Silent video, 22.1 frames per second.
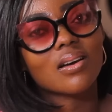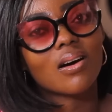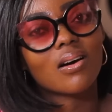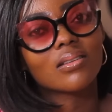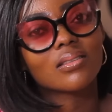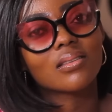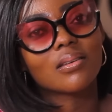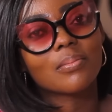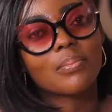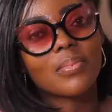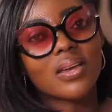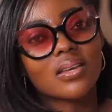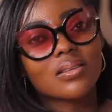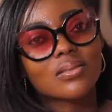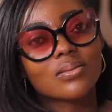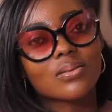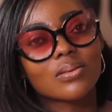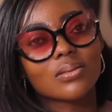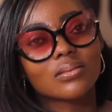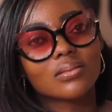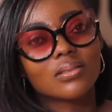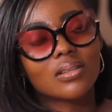All
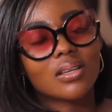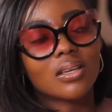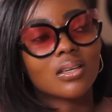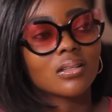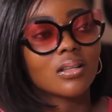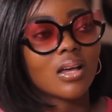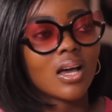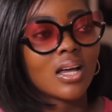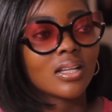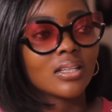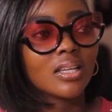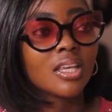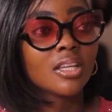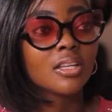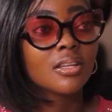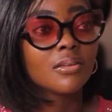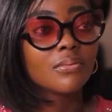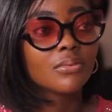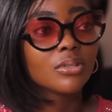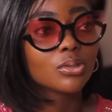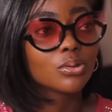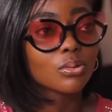depends on an
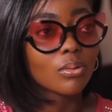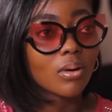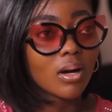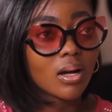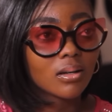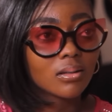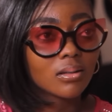individual.